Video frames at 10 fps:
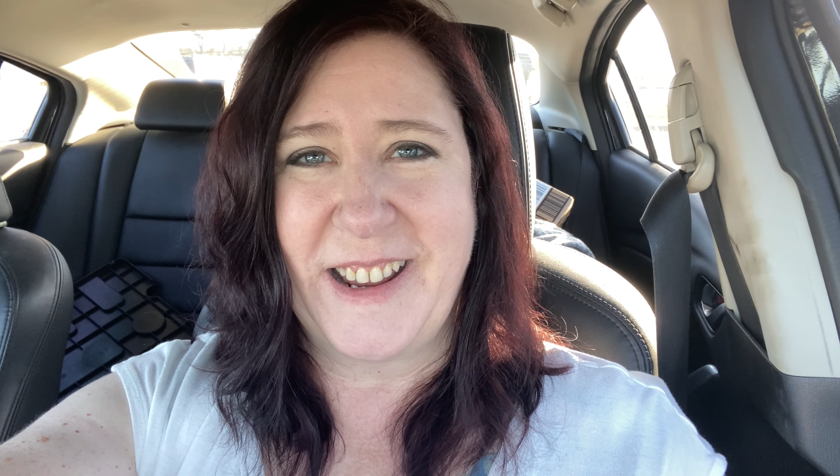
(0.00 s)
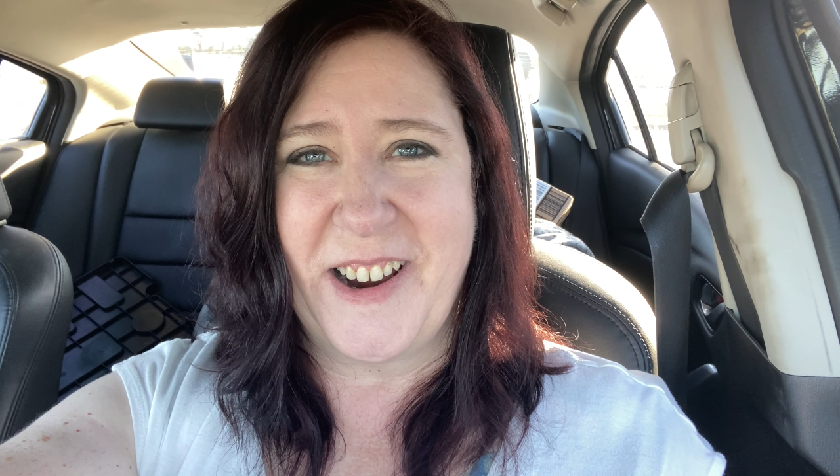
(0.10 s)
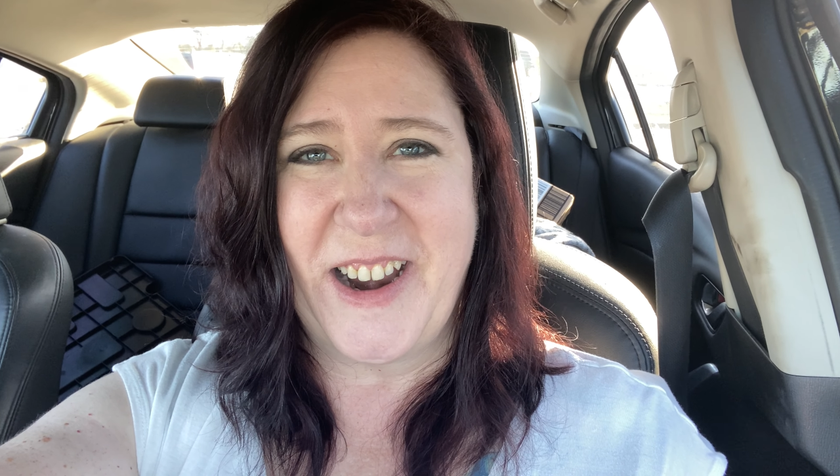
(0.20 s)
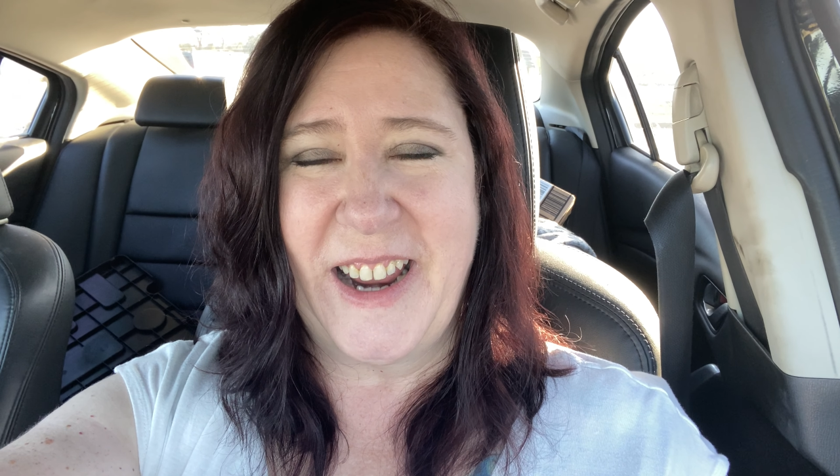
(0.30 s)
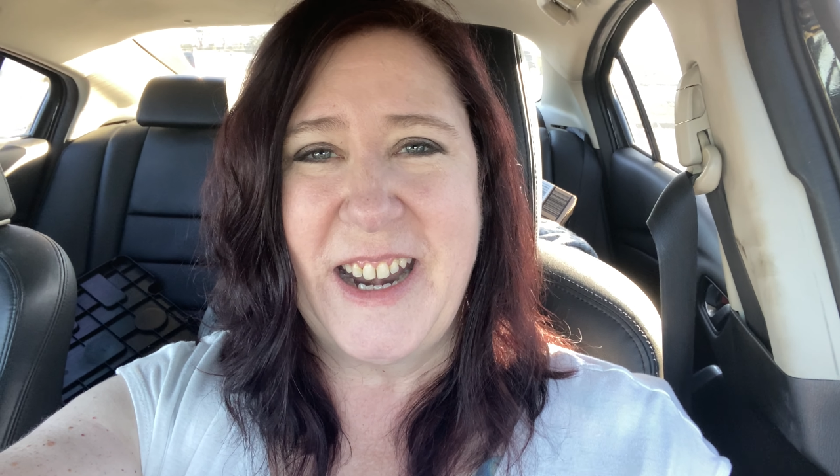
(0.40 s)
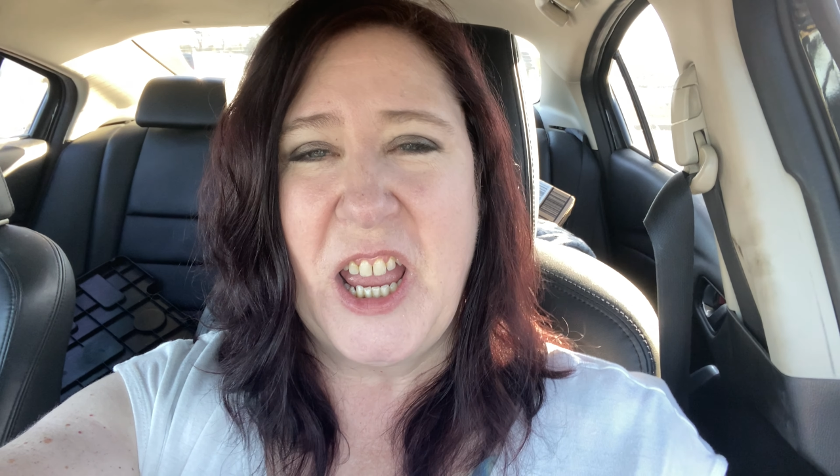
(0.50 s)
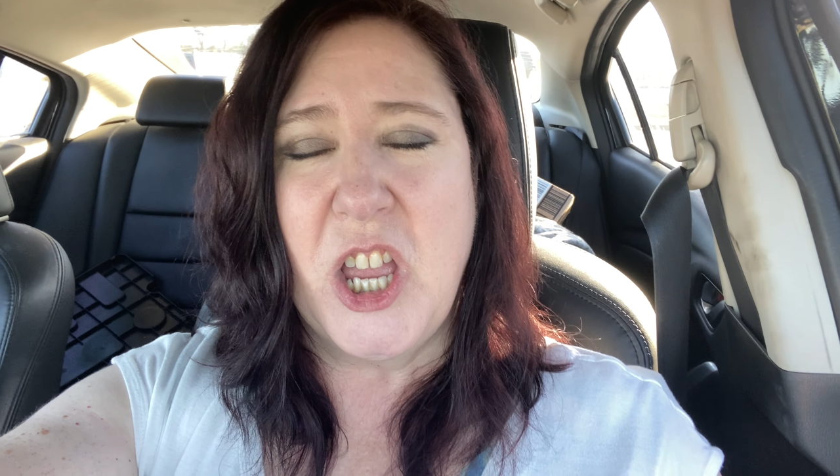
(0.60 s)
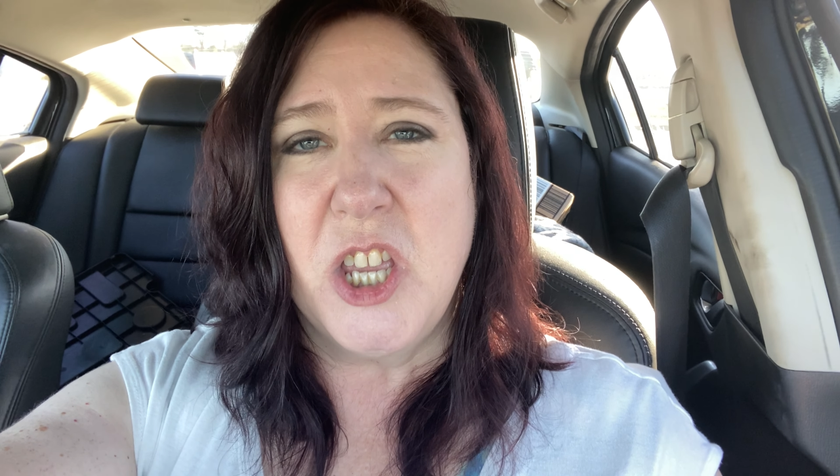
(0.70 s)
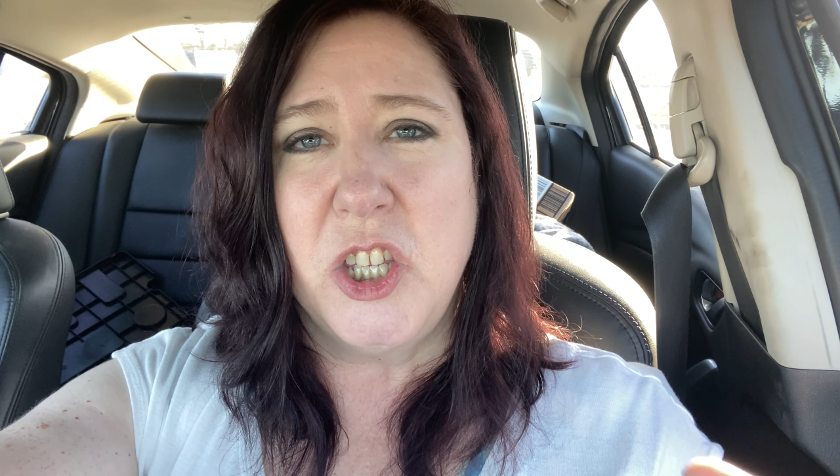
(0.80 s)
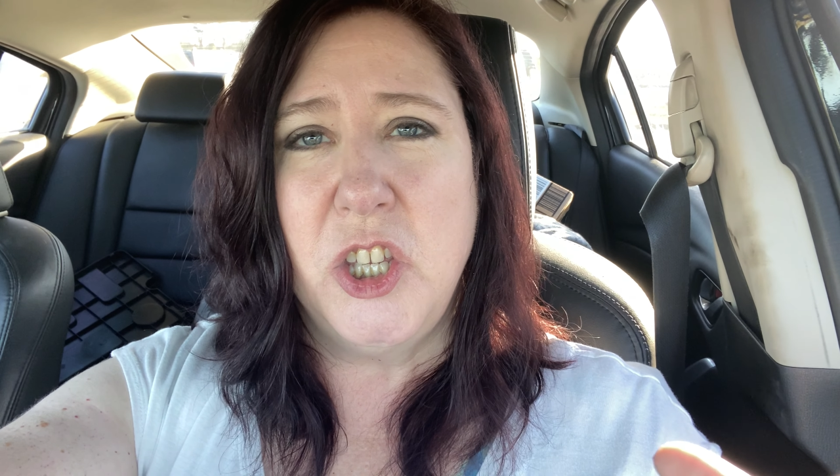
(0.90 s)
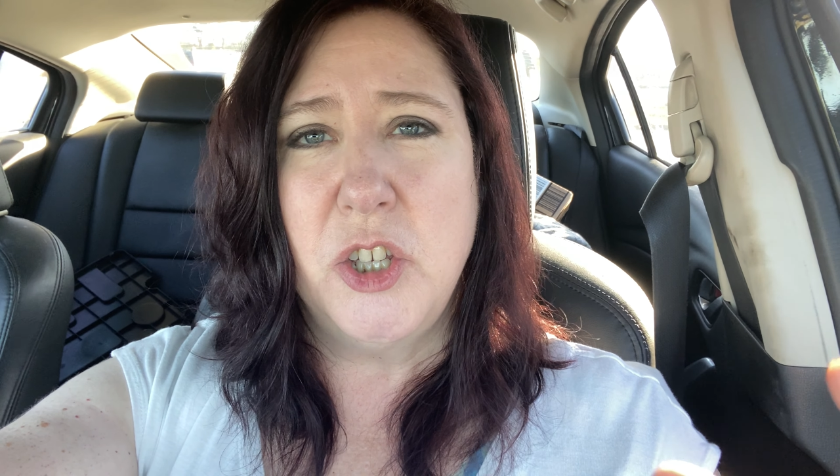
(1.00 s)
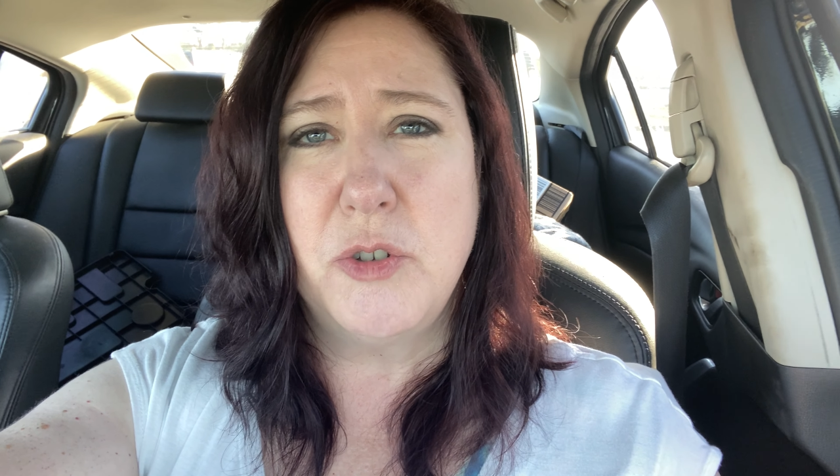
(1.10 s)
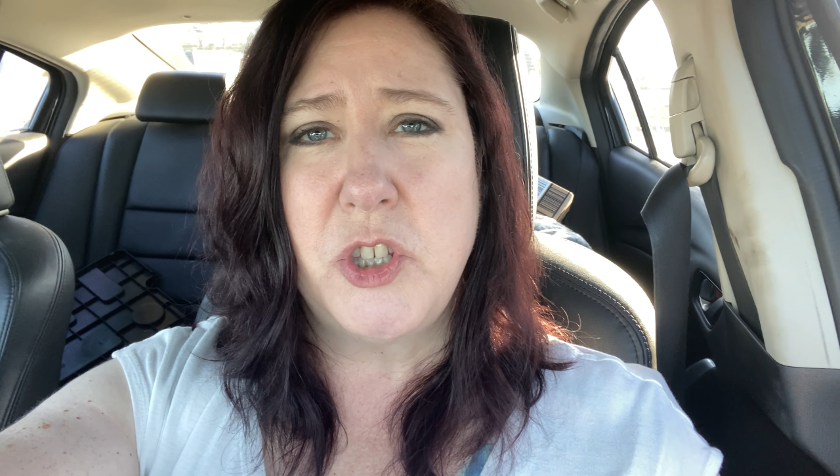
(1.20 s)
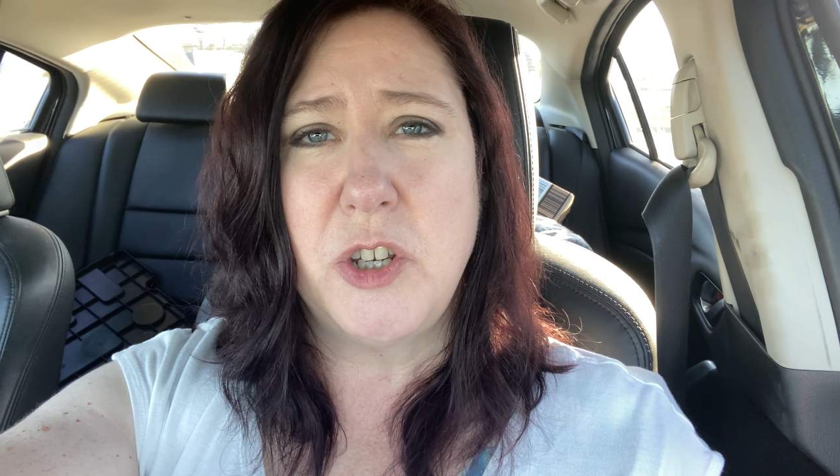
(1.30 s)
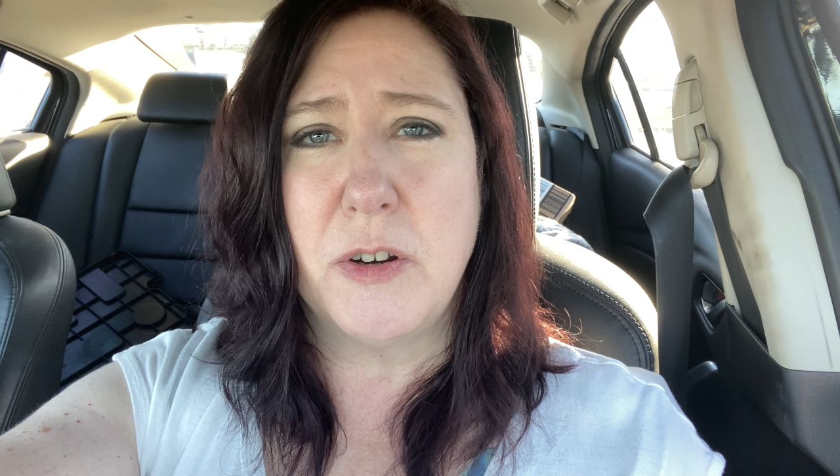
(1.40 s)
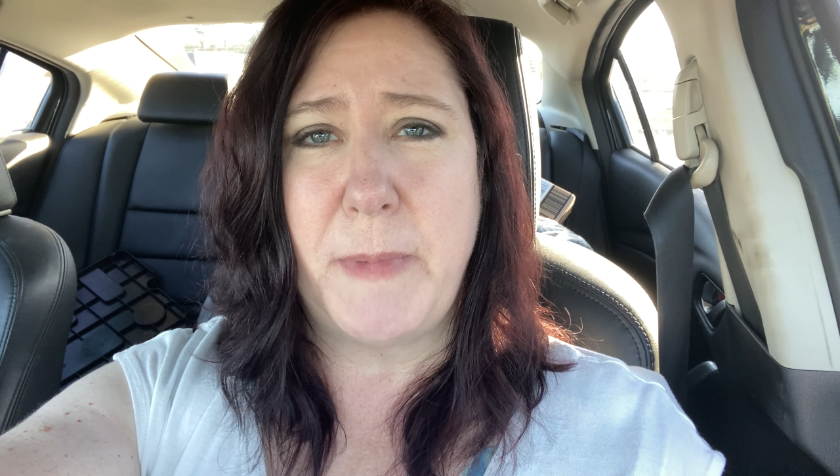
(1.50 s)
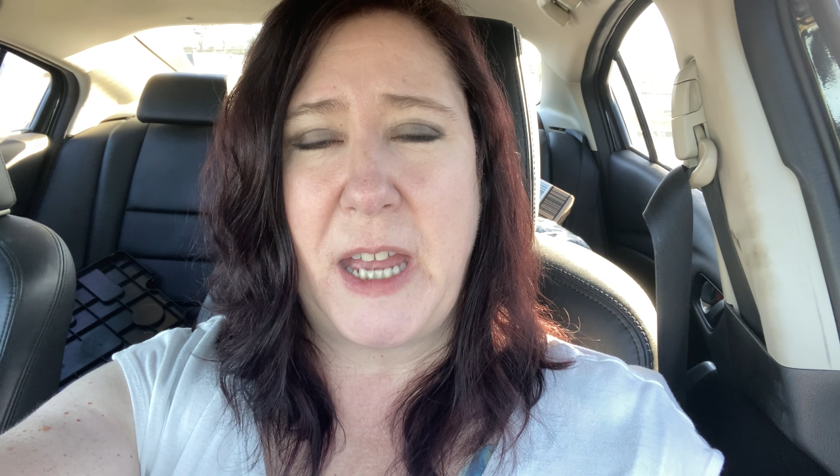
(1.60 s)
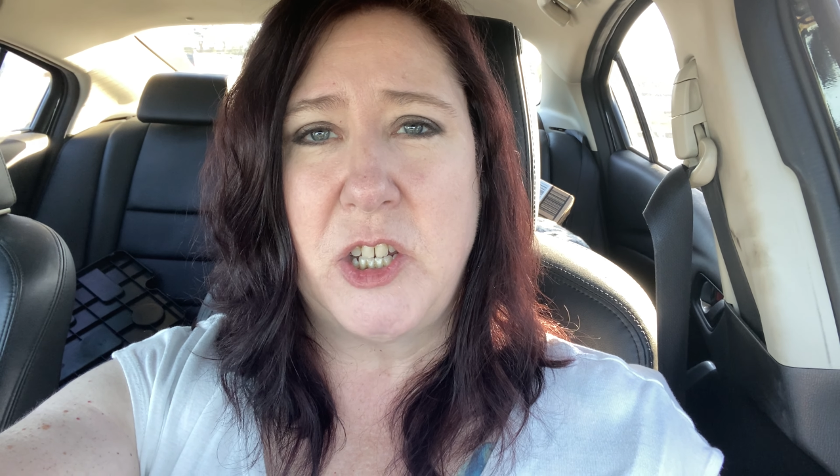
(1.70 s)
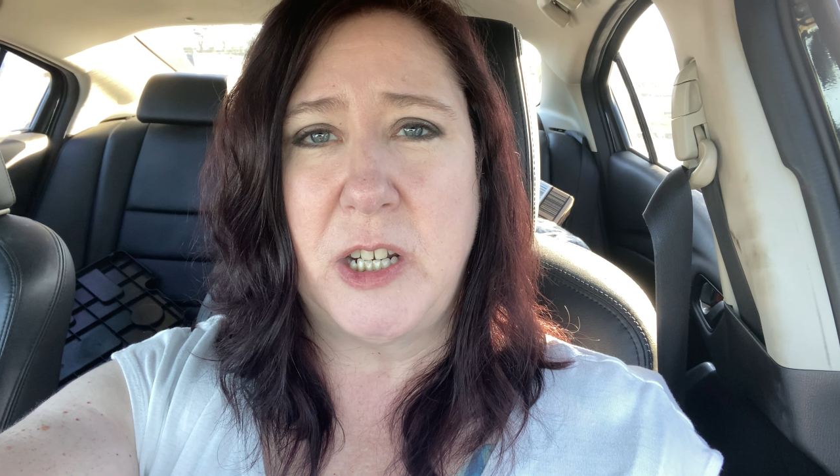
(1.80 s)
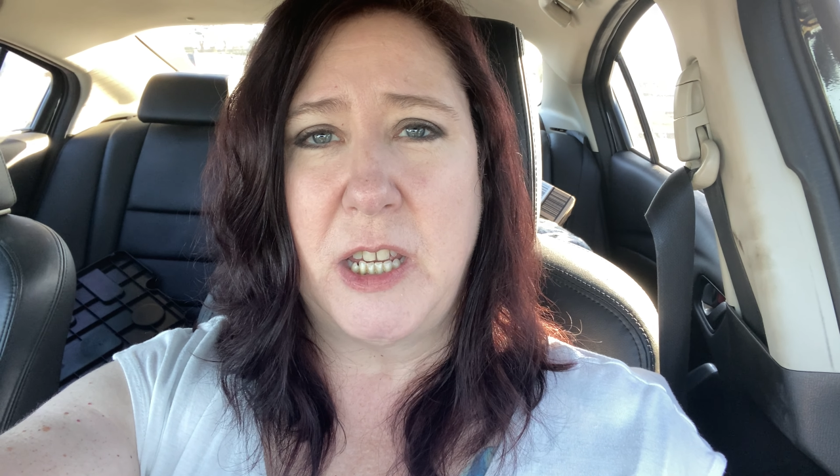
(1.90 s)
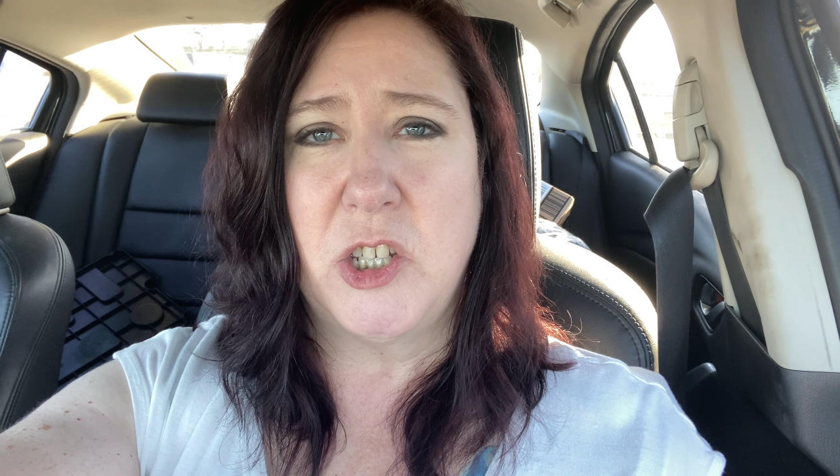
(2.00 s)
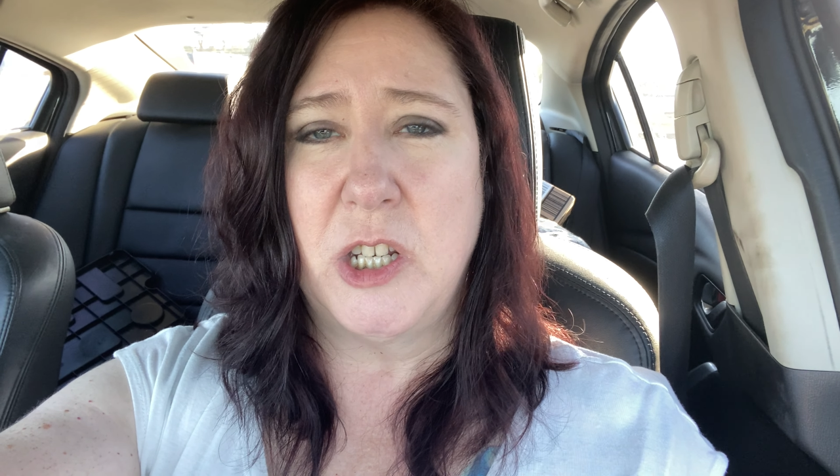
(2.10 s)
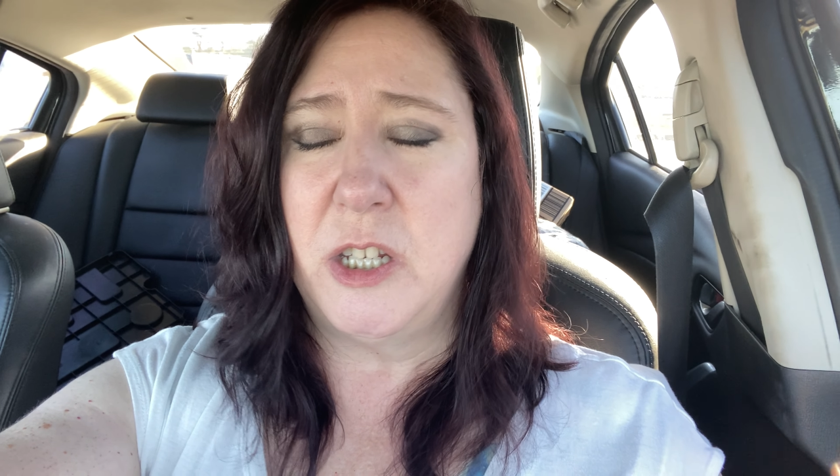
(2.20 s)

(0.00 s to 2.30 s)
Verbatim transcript: All right. Use your imagination,